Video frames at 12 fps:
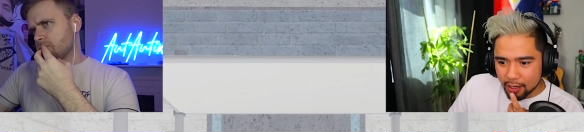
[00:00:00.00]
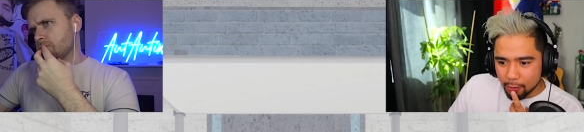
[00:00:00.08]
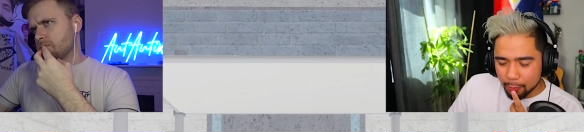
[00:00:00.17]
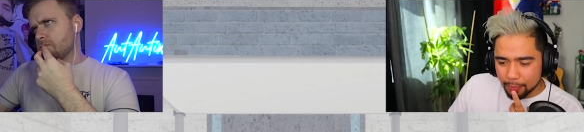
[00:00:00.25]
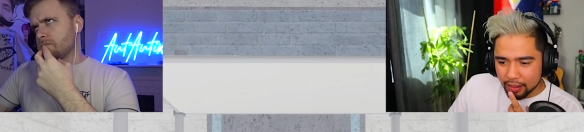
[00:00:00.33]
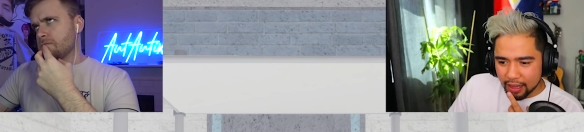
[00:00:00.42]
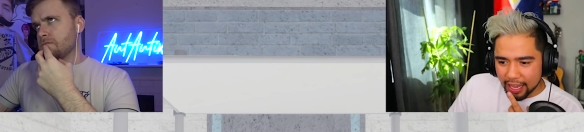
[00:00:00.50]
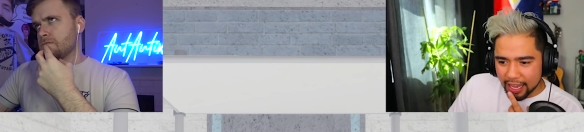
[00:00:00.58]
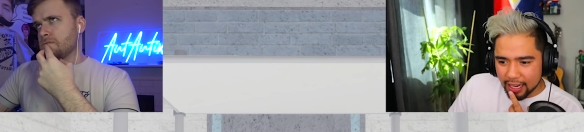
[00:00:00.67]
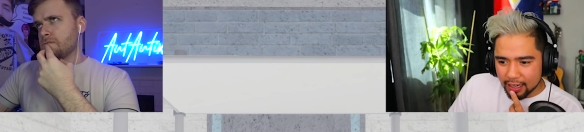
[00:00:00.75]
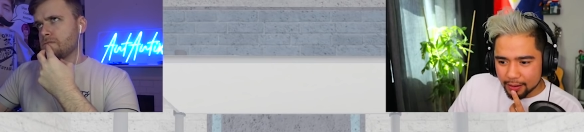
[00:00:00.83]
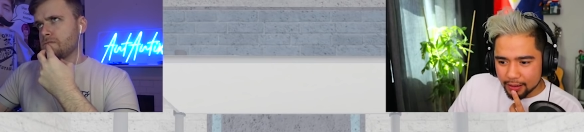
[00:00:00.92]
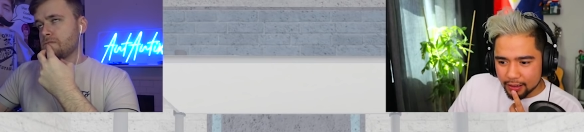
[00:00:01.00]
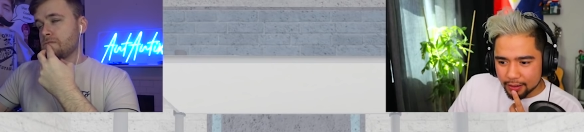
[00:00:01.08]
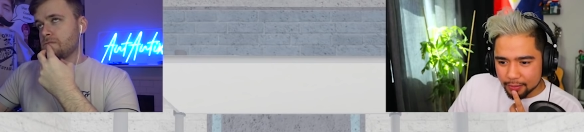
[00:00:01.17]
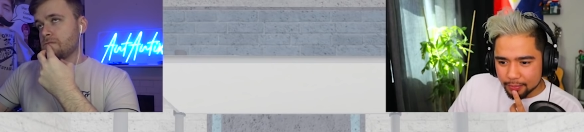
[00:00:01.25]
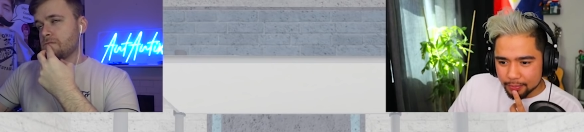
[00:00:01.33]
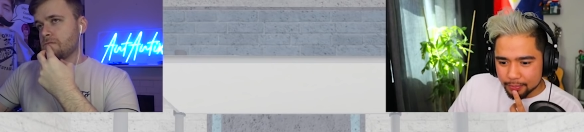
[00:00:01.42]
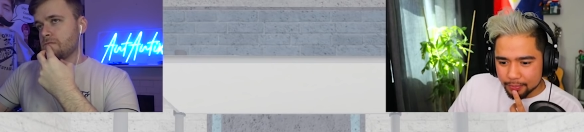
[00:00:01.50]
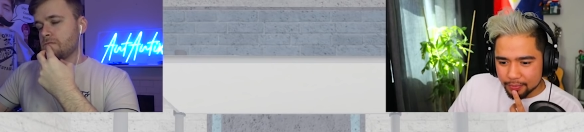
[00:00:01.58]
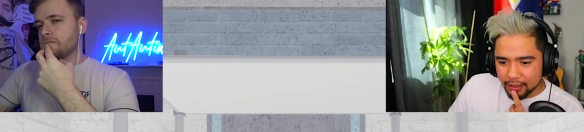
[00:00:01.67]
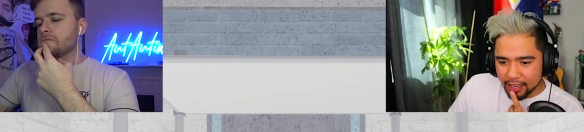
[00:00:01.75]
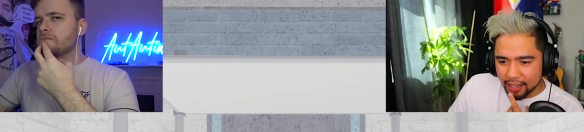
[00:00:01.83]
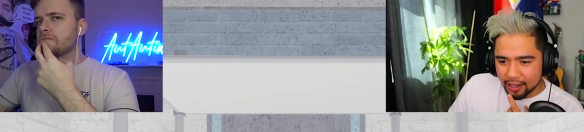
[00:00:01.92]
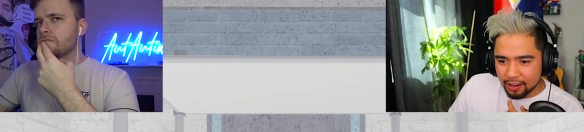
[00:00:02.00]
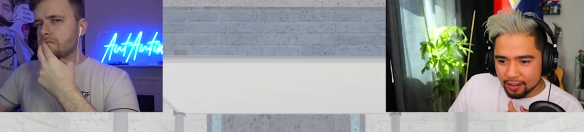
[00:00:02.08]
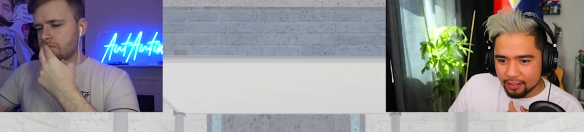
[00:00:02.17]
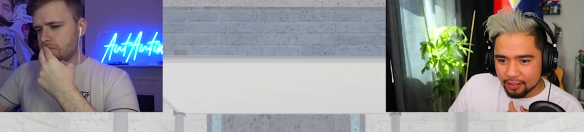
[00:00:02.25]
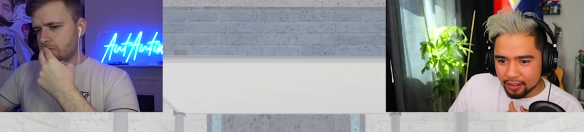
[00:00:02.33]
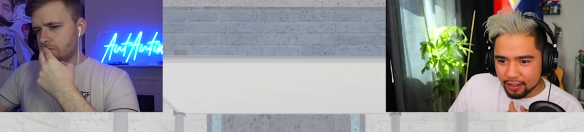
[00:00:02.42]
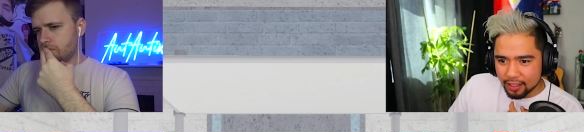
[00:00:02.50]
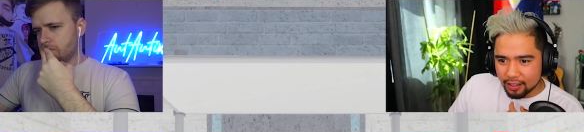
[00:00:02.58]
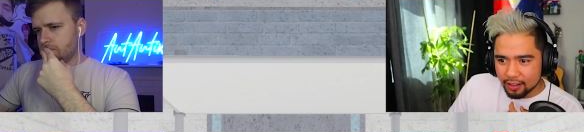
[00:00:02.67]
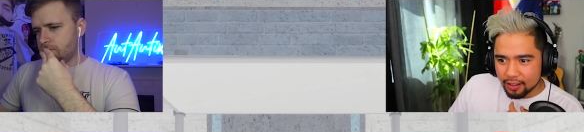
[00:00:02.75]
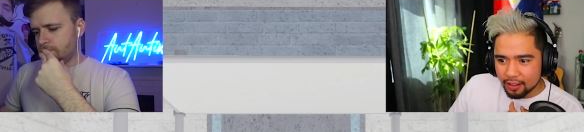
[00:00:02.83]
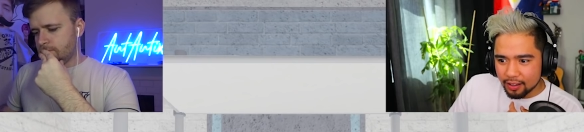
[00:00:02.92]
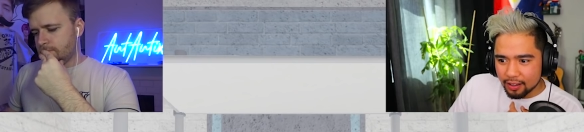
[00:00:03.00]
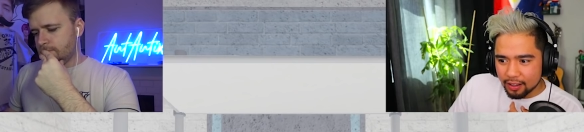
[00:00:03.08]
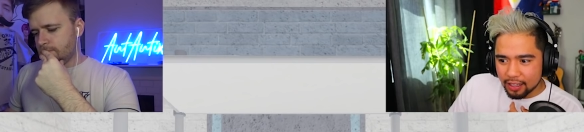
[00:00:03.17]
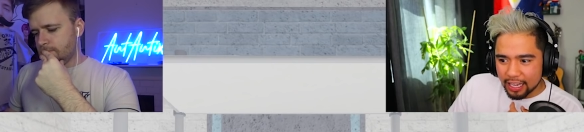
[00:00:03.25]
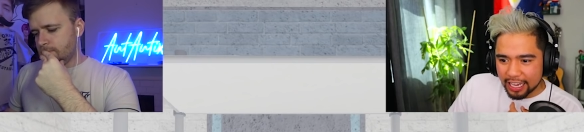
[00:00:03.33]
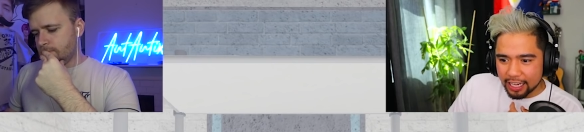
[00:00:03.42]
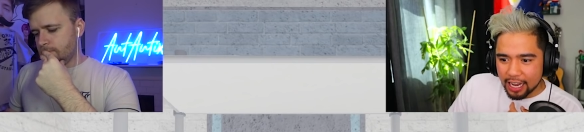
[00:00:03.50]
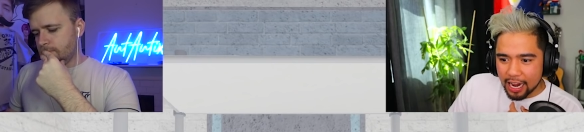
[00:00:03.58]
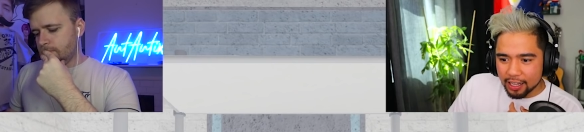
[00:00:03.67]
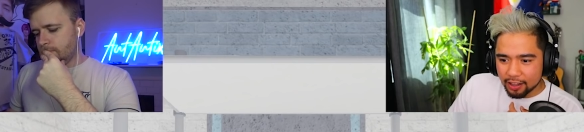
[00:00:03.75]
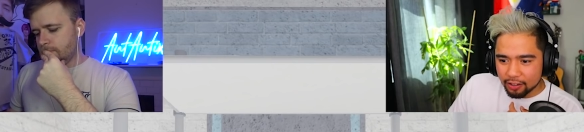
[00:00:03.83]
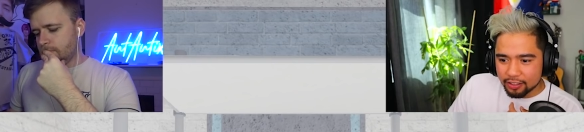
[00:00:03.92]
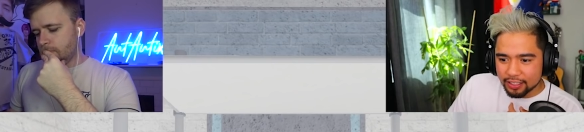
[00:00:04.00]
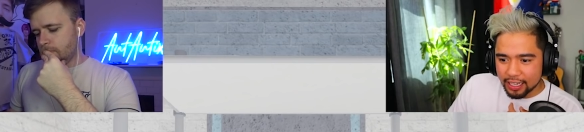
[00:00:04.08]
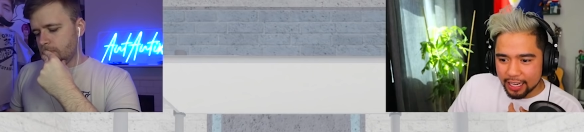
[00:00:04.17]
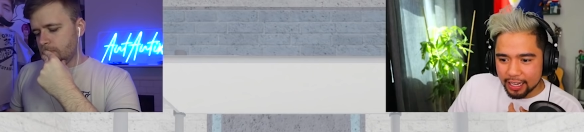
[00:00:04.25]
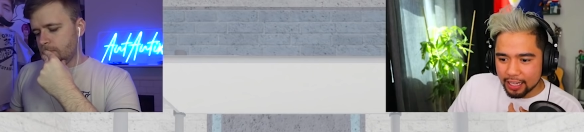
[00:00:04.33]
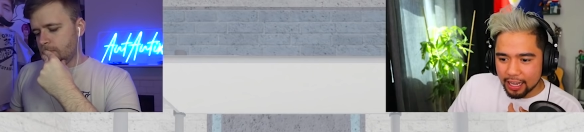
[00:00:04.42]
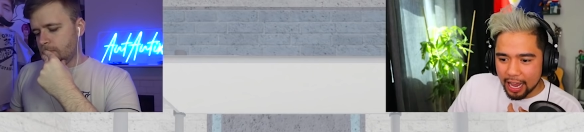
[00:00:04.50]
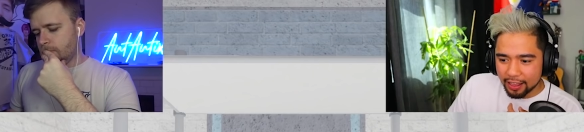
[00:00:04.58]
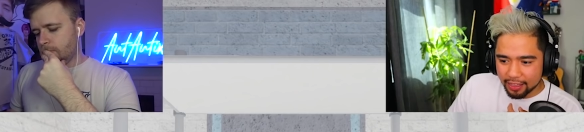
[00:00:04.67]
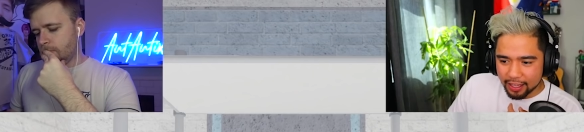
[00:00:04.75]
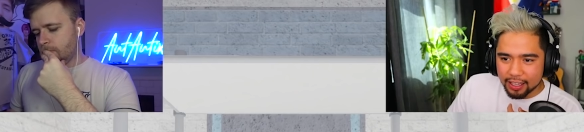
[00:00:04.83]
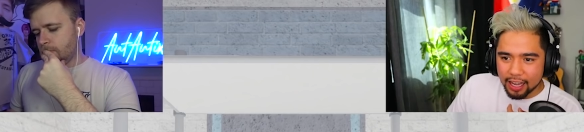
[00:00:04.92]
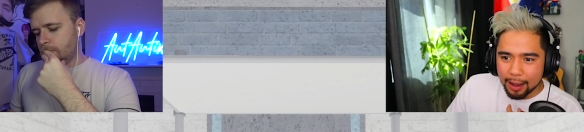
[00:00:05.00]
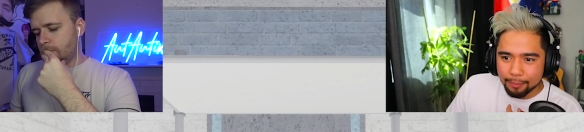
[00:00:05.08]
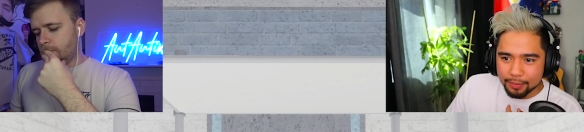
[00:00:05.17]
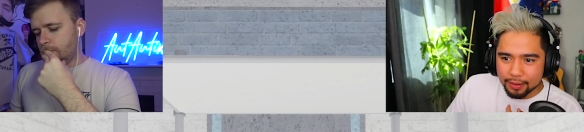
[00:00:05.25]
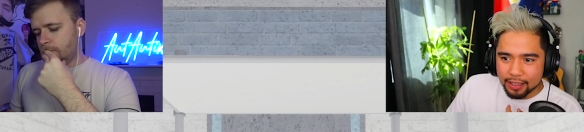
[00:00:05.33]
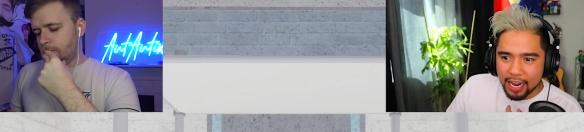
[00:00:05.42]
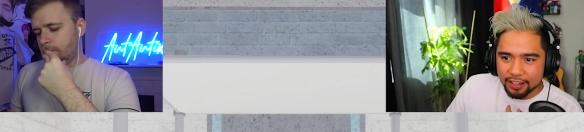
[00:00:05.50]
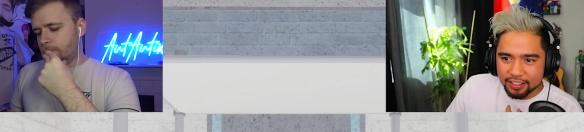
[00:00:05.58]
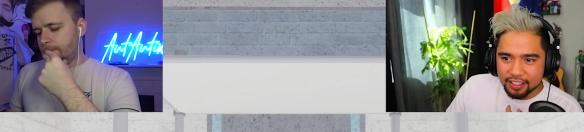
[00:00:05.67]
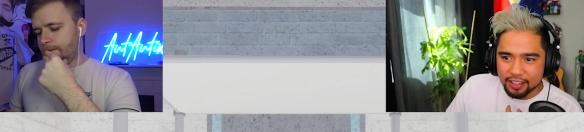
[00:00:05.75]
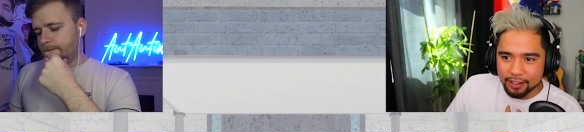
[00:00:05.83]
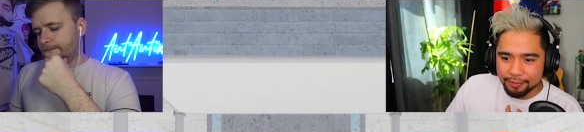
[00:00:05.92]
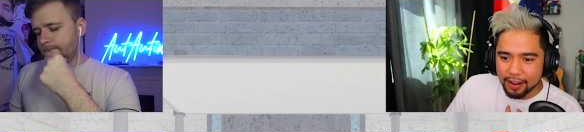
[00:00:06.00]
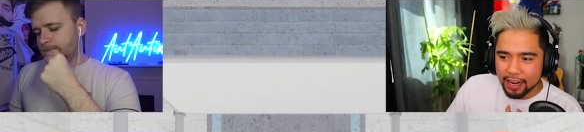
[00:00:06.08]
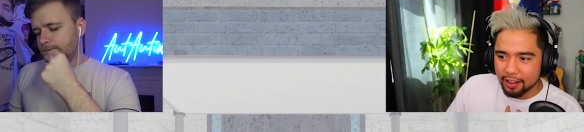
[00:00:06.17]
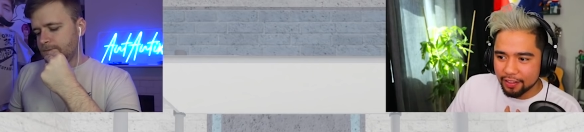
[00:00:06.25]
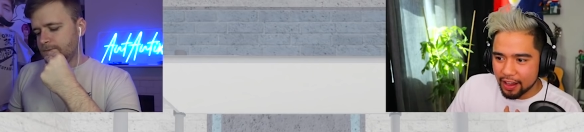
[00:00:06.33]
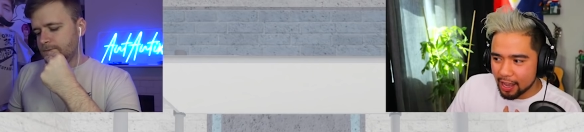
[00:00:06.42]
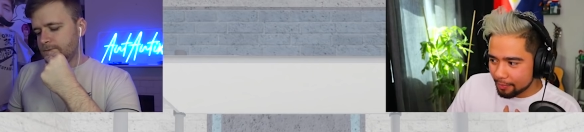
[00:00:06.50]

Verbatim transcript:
Speaker 1: or plant, and honestly it kind of looks I think I'm kind of solidified on that.